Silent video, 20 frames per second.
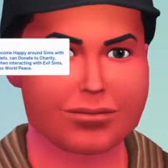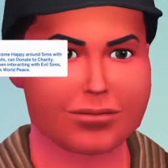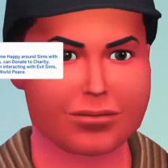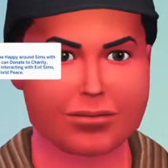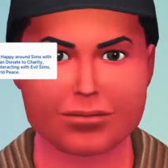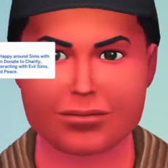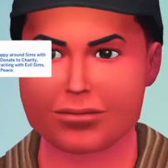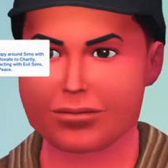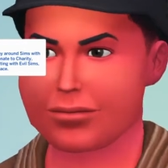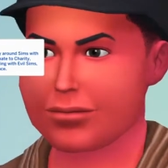
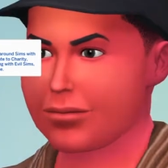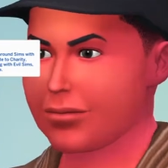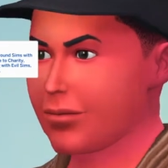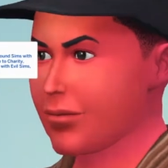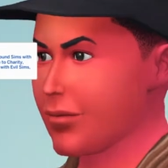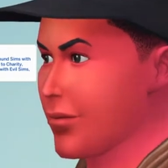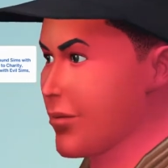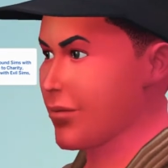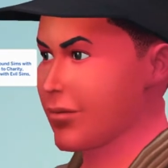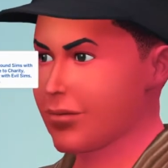I don't know if
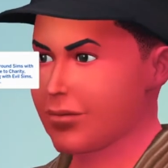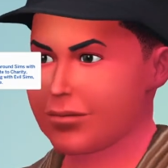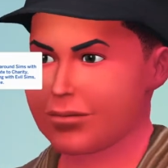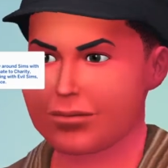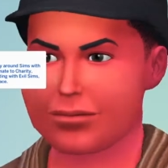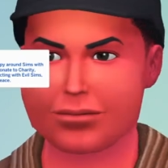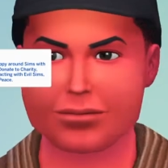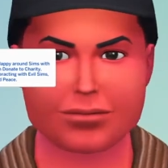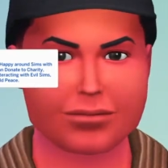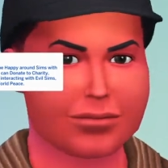you can call
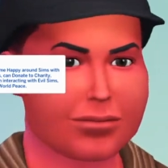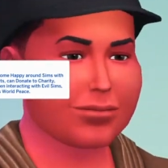that a